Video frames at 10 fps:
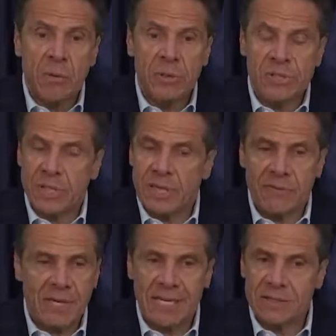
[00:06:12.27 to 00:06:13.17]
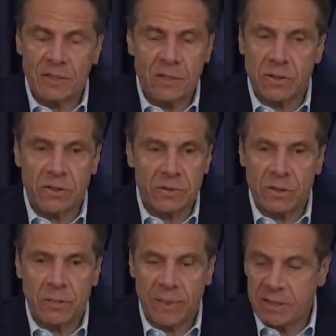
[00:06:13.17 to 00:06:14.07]
we still have a lot to learn
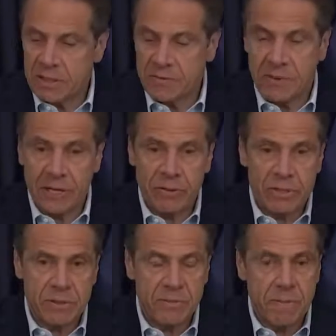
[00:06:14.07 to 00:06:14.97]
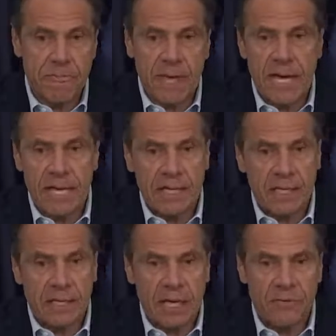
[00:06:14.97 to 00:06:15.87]
about this virus. And
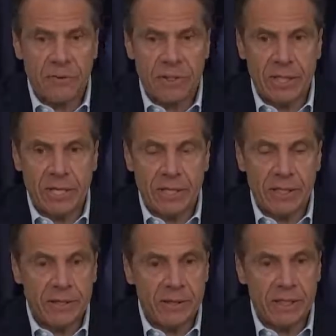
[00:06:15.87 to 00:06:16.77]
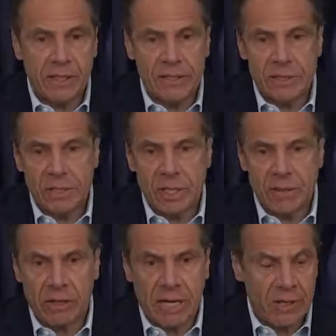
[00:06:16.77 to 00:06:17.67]
every day is
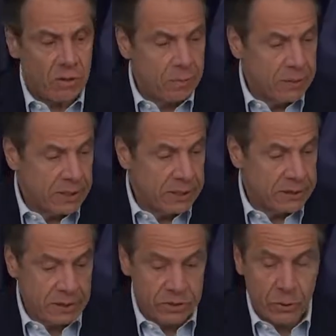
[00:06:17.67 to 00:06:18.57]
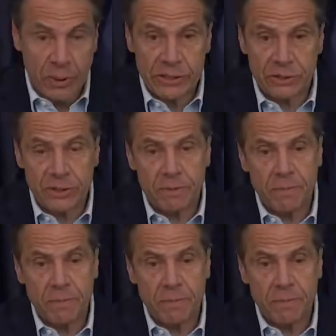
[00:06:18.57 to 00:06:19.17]
another eye-opening situation.